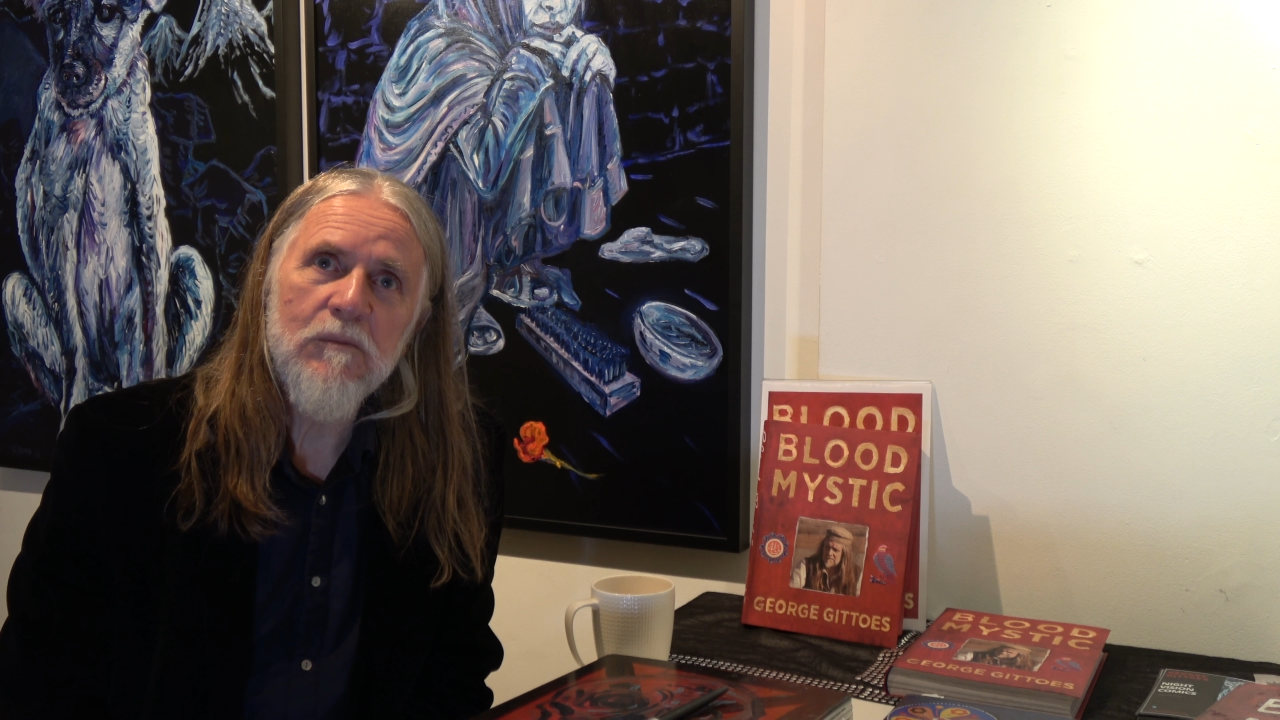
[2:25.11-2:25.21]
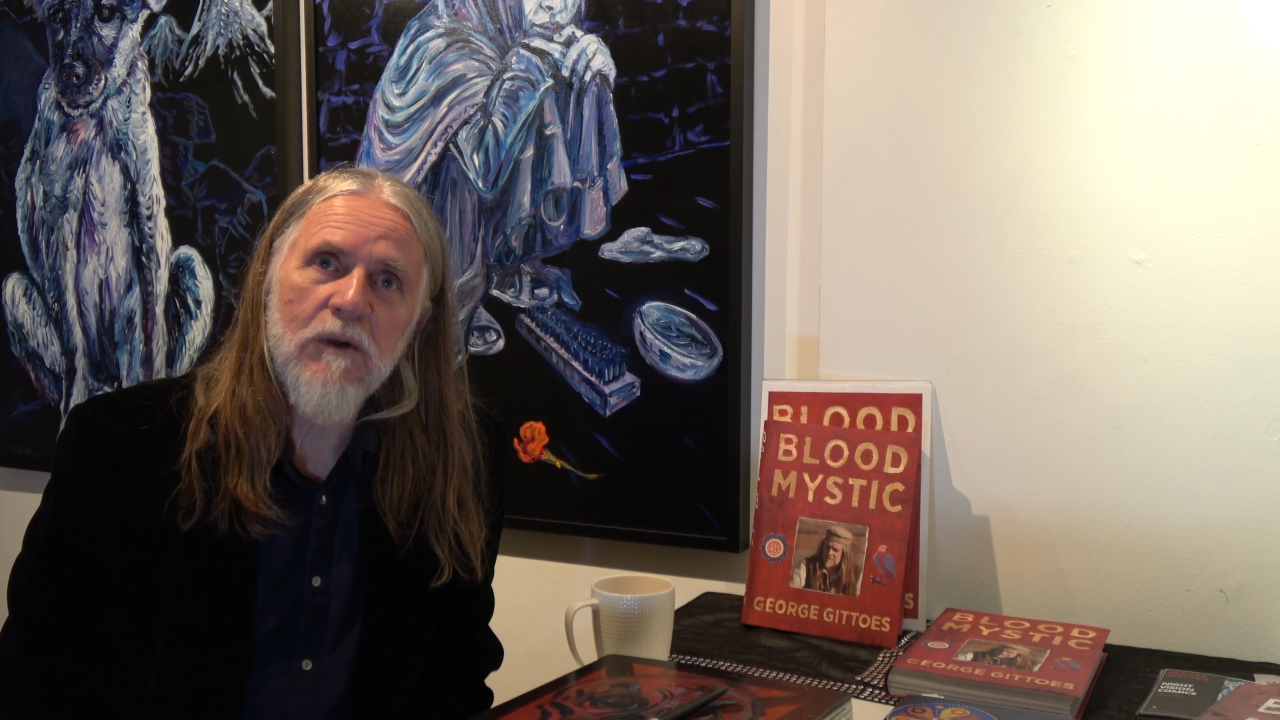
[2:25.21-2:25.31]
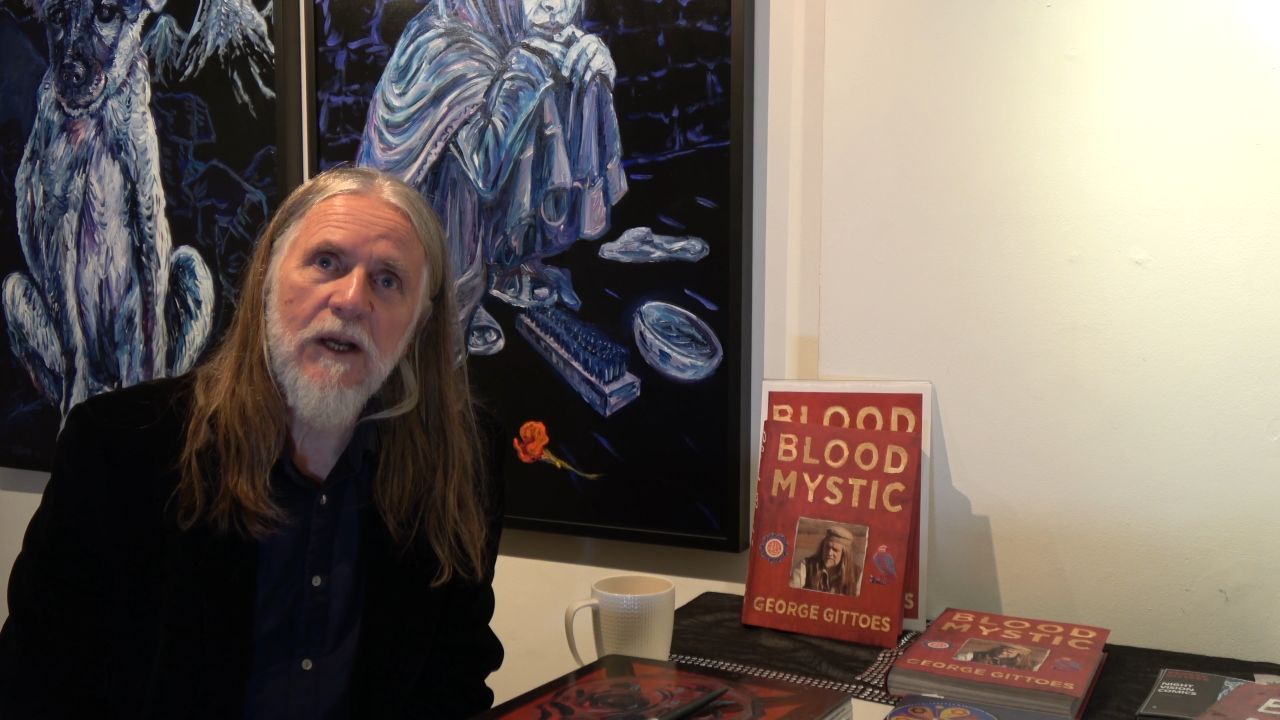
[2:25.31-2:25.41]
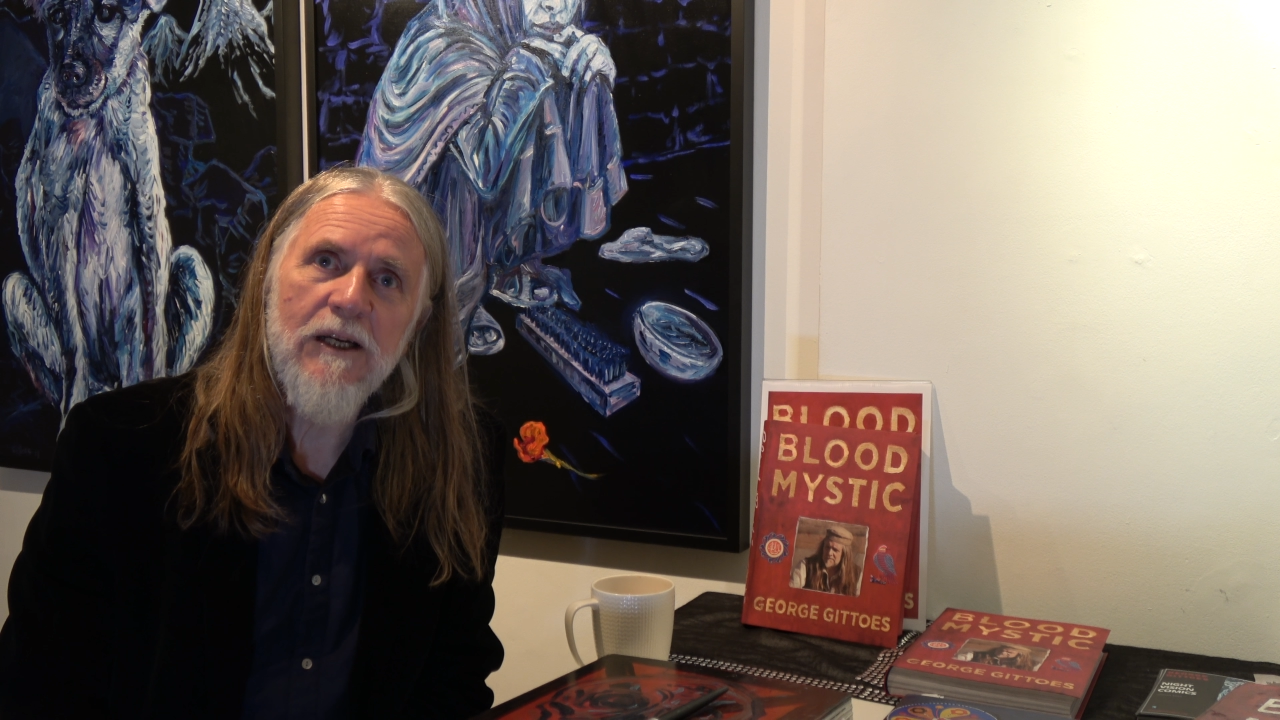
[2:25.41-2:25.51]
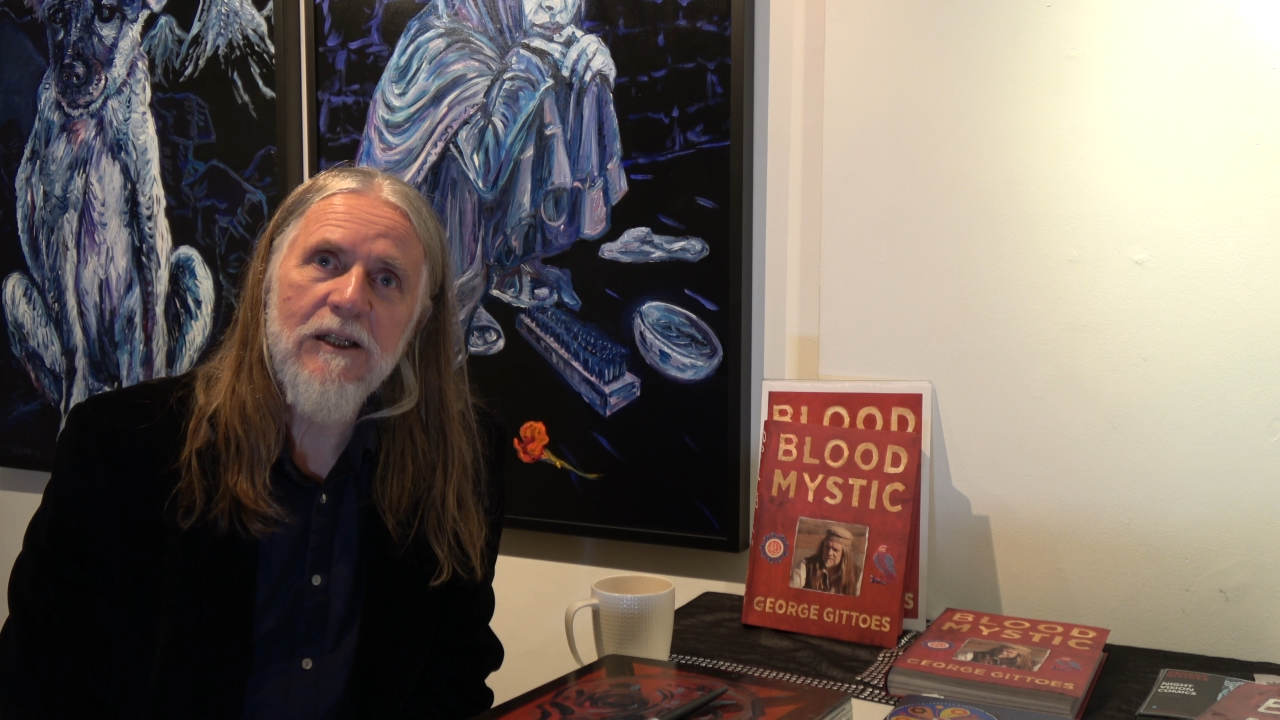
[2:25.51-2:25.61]

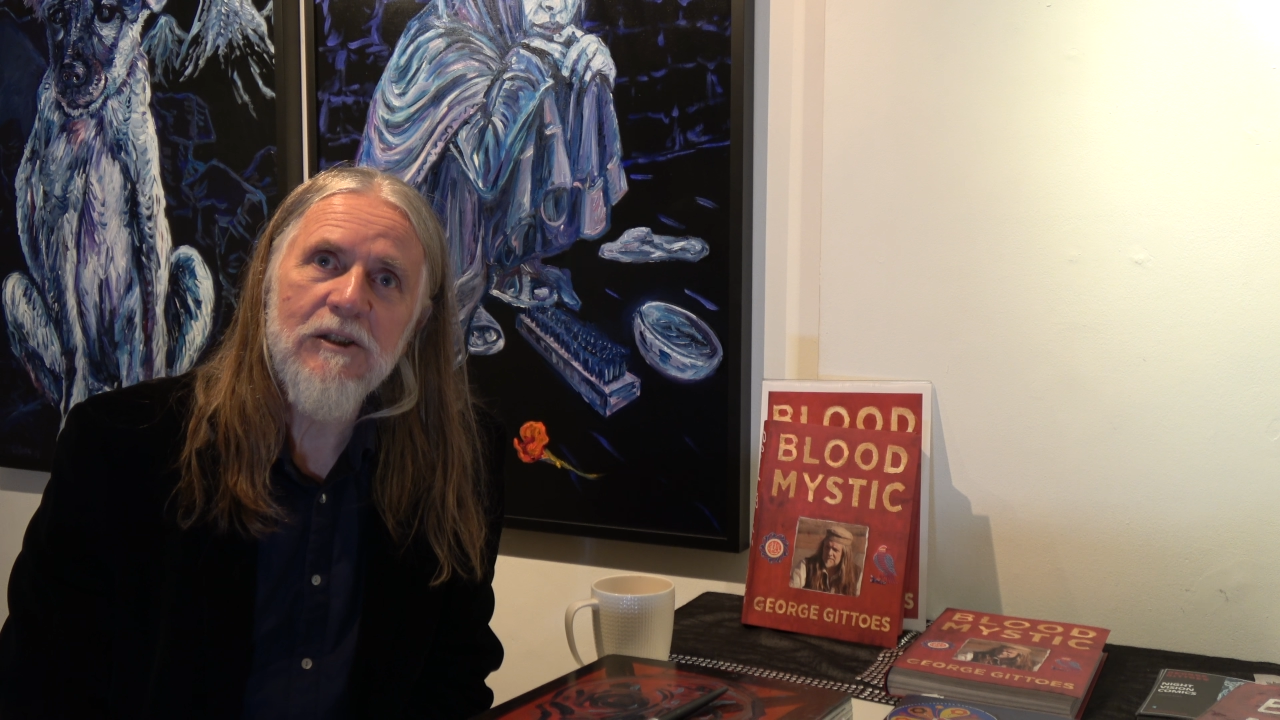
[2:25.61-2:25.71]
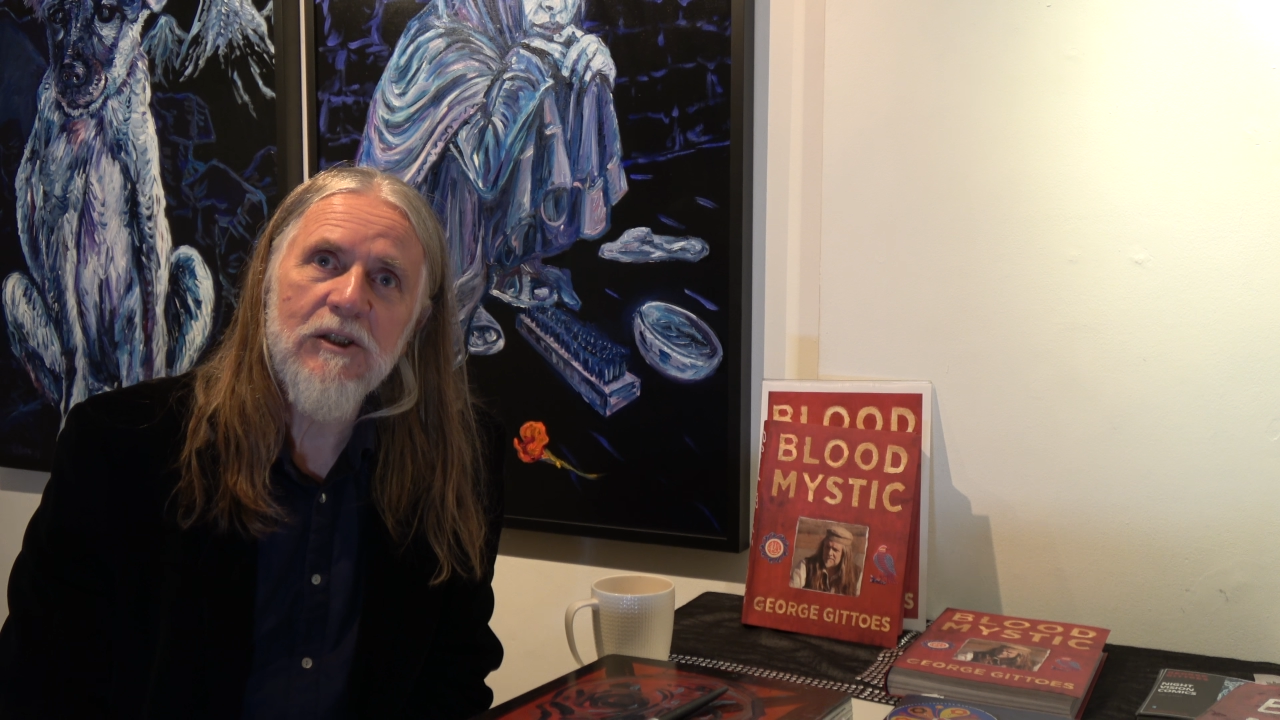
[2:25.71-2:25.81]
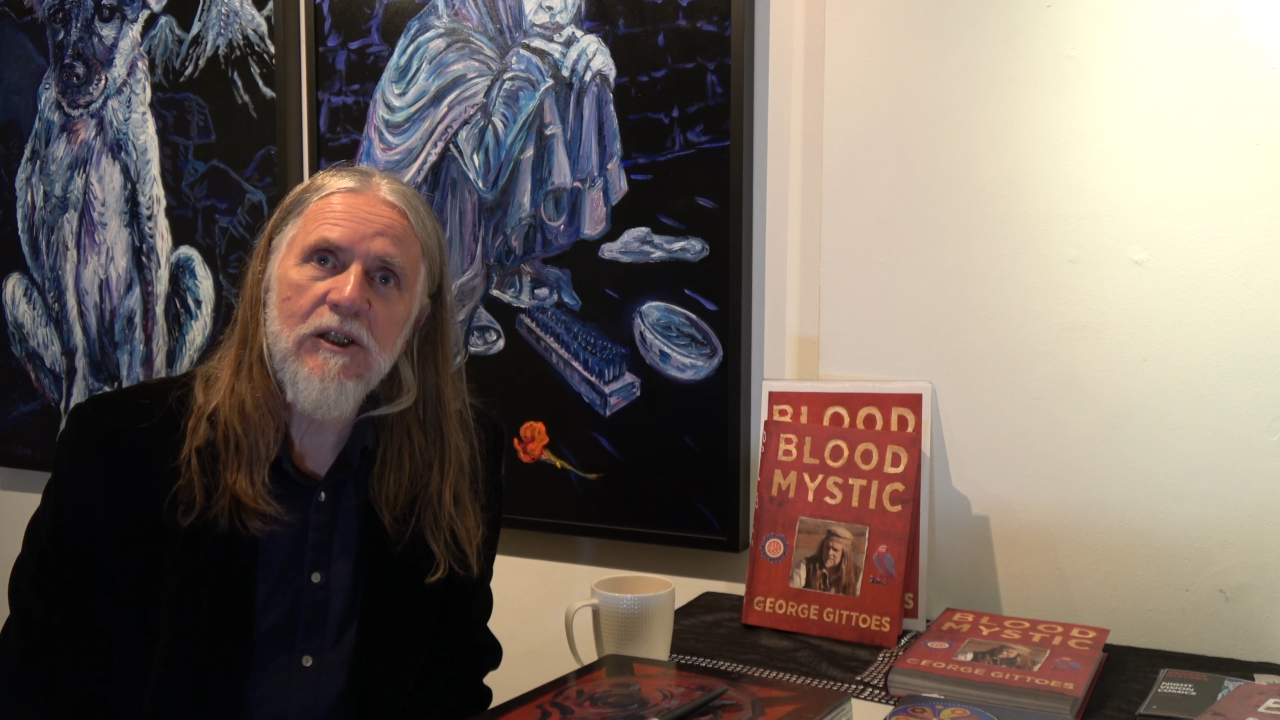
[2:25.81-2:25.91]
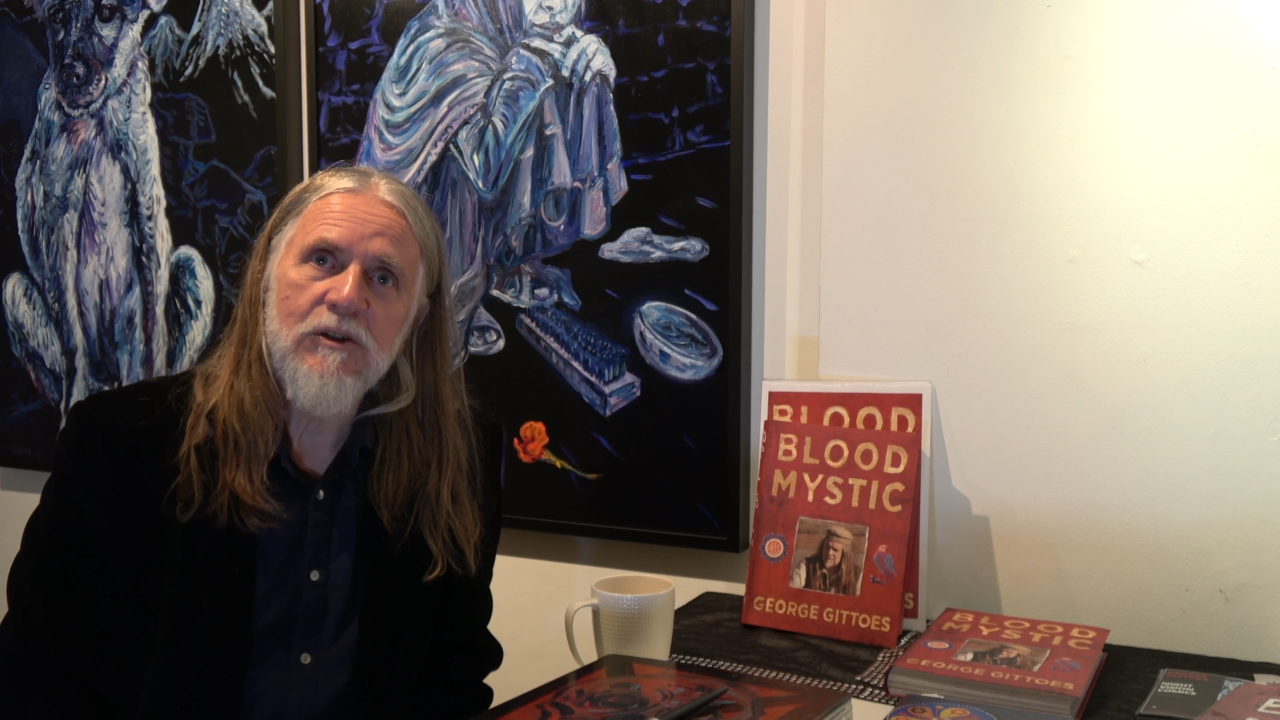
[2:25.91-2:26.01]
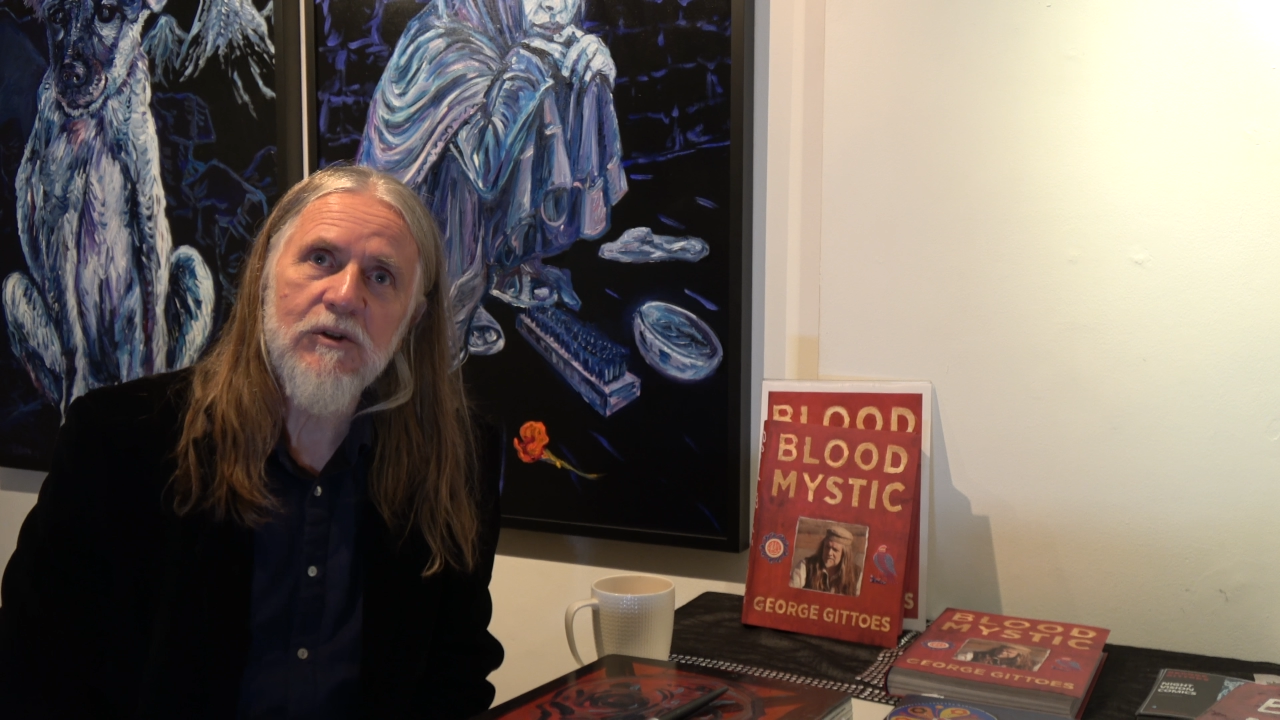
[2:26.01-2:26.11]
lady
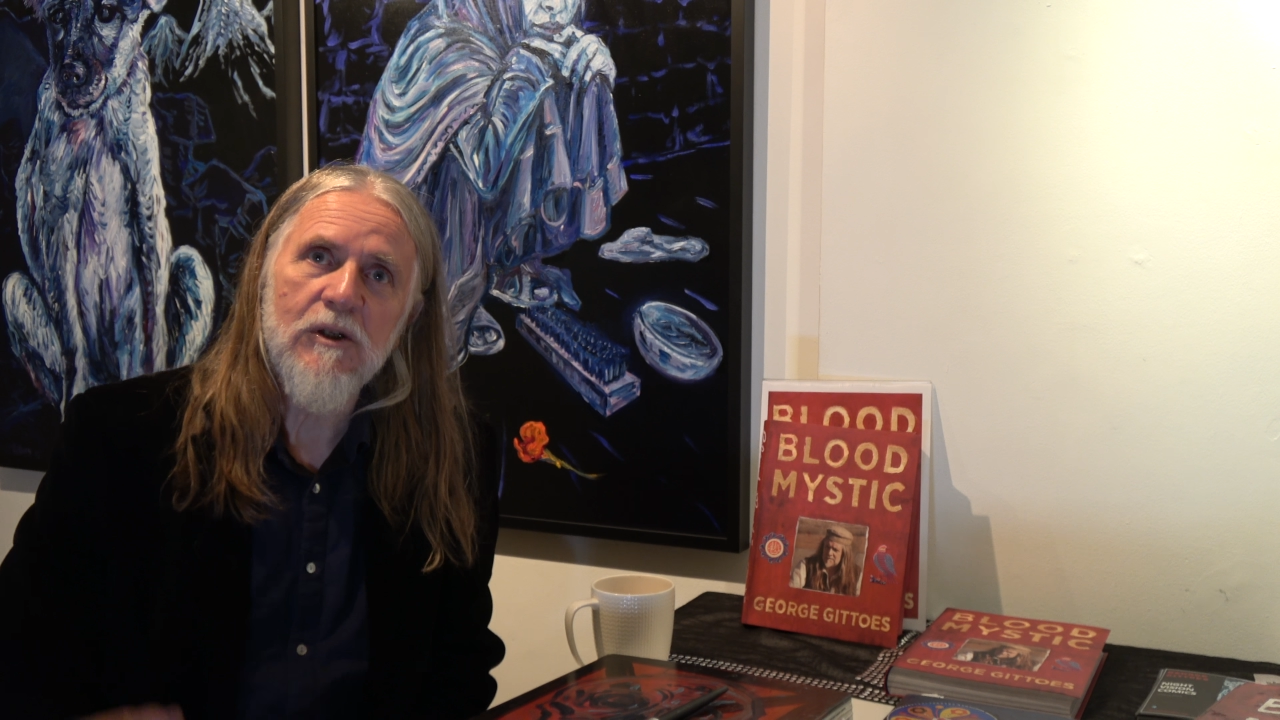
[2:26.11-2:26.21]
teacher,